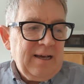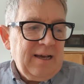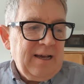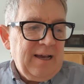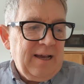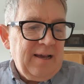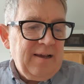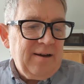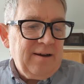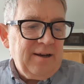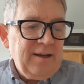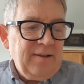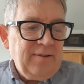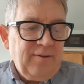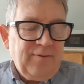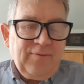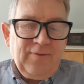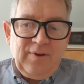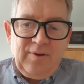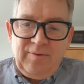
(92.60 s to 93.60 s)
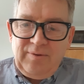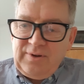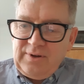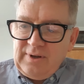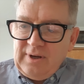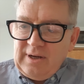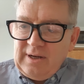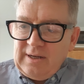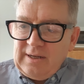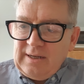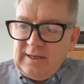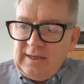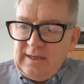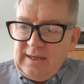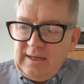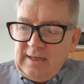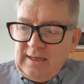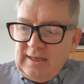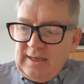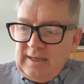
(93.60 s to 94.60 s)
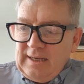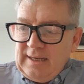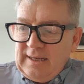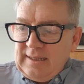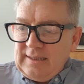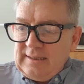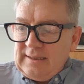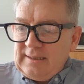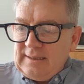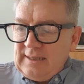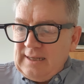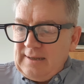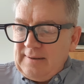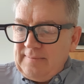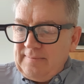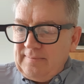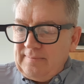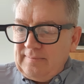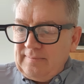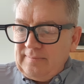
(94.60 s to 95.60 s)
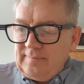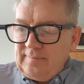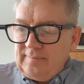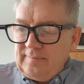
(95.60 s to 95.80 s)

AI in the future is, um,